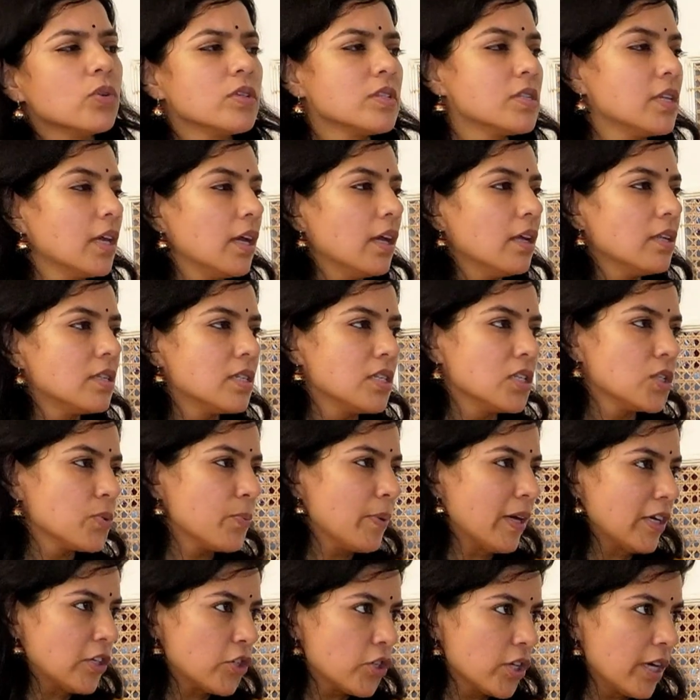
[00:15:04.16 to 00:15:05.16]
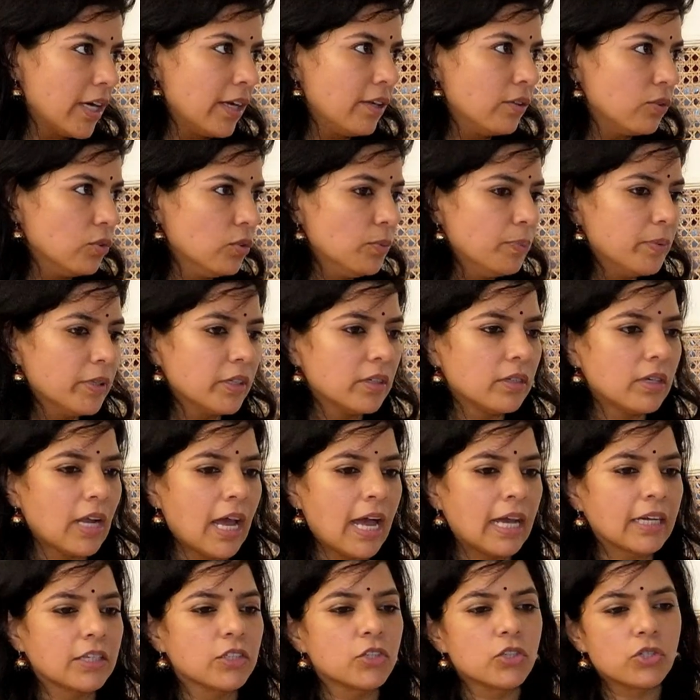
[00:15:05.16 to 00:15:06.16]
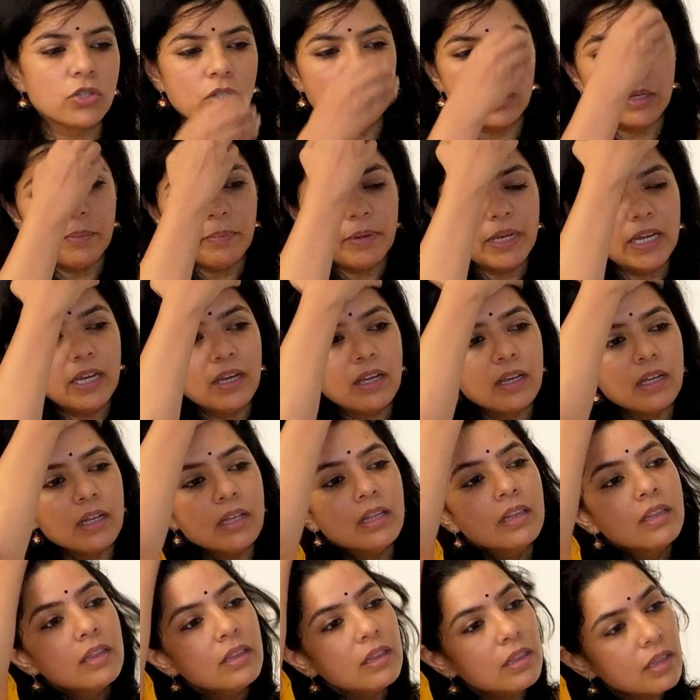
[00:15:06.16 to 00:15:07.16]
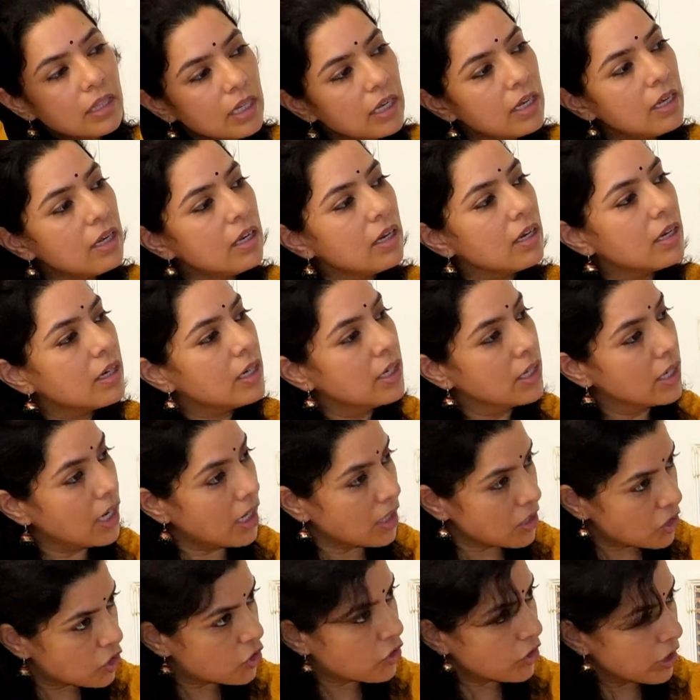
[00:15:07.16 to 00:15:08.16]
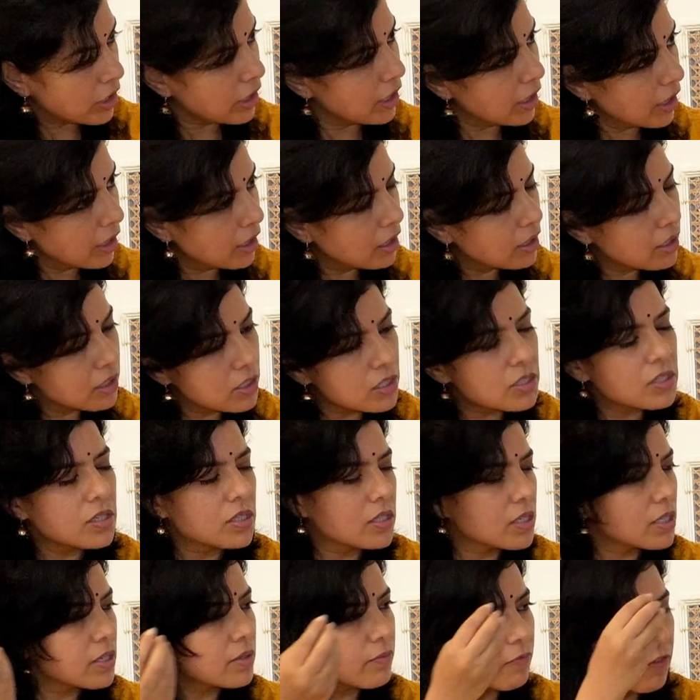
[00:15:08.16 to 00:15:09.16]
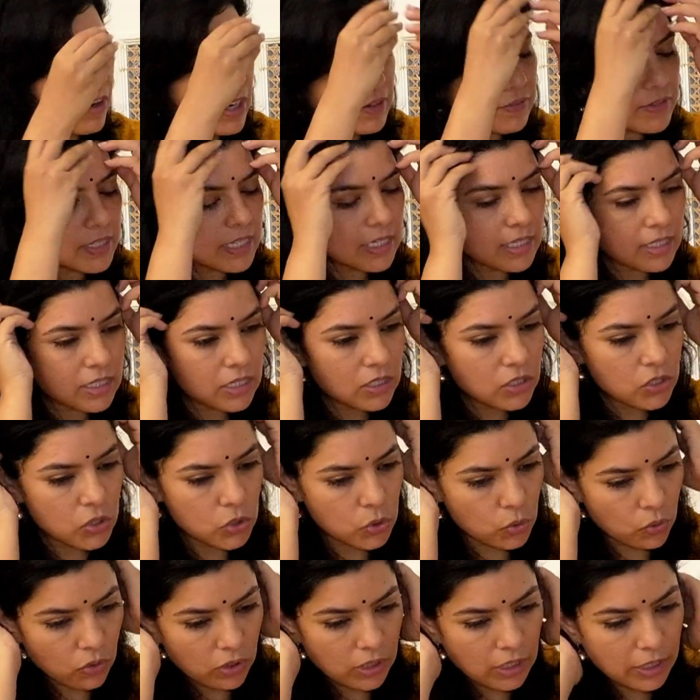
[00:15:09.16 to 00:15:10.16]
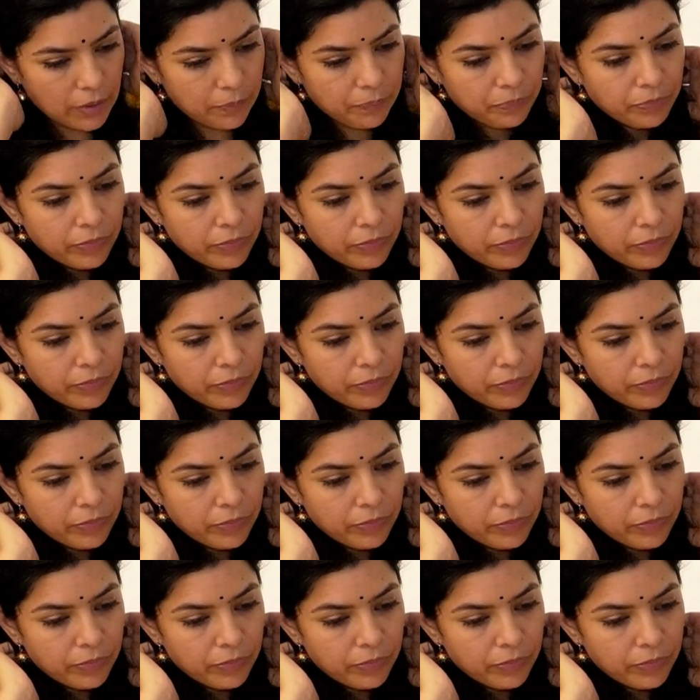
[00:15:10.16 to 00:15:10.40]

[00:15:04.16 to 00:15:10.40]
was there since my childhood, but actually being in the industry is 5-6 years only.